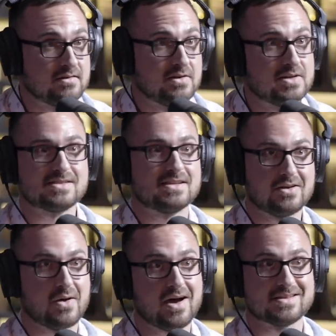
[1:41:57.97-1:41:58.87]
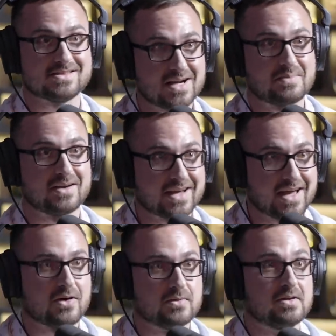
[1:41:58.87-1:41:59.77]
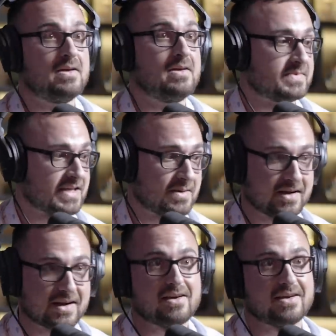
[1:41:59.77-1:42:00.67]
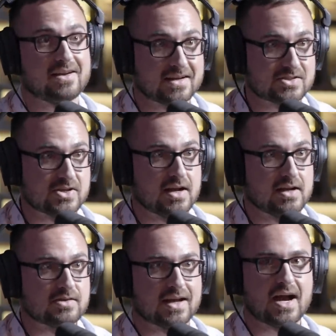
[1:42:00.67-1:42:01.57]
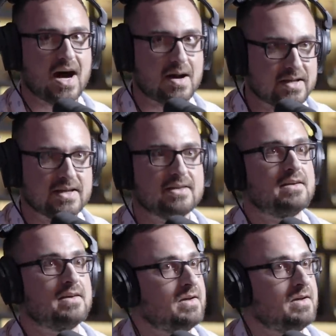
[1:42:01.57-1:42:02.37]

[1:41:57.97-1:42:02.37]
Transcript: You just need to know how to set up an account, set up an account at an exchange like Hotbit.